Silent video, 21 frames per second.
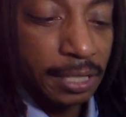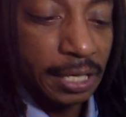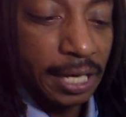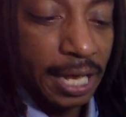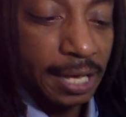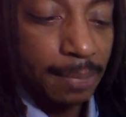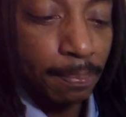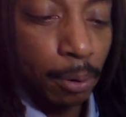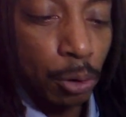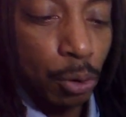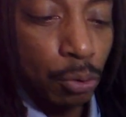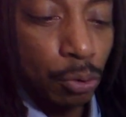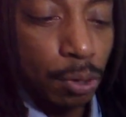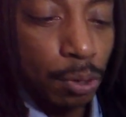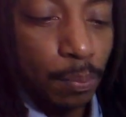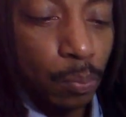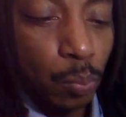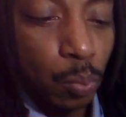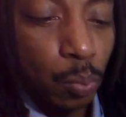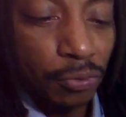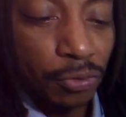and I poke
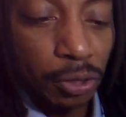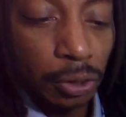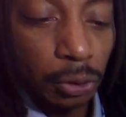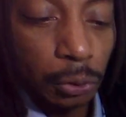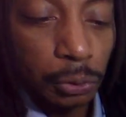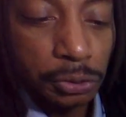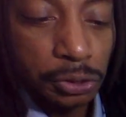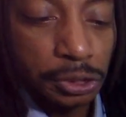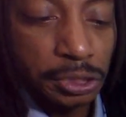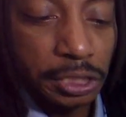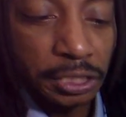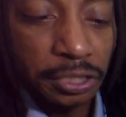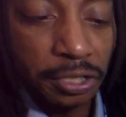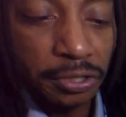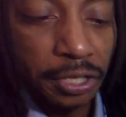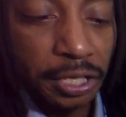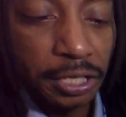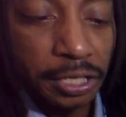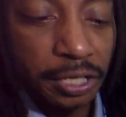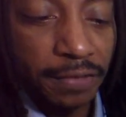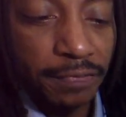them with the little stick that
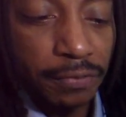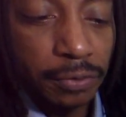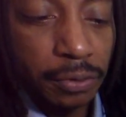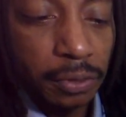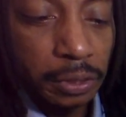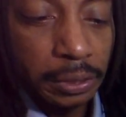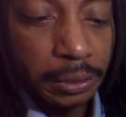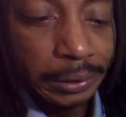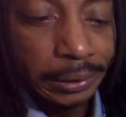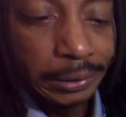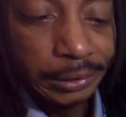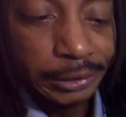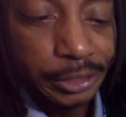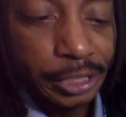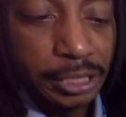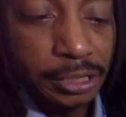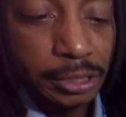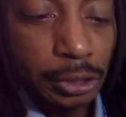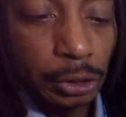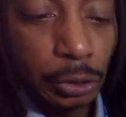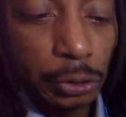they give you,
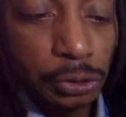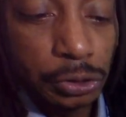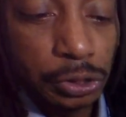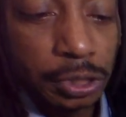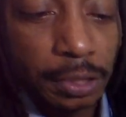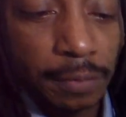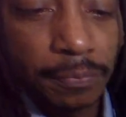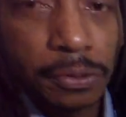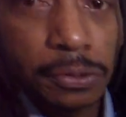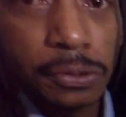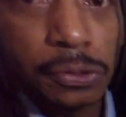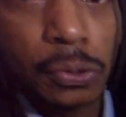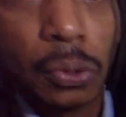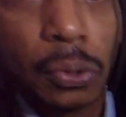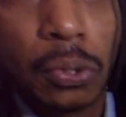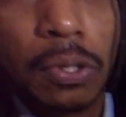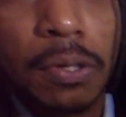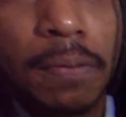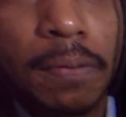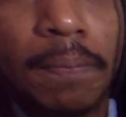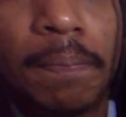just to loosen up the
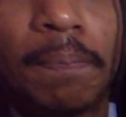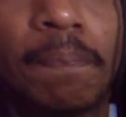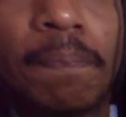soil.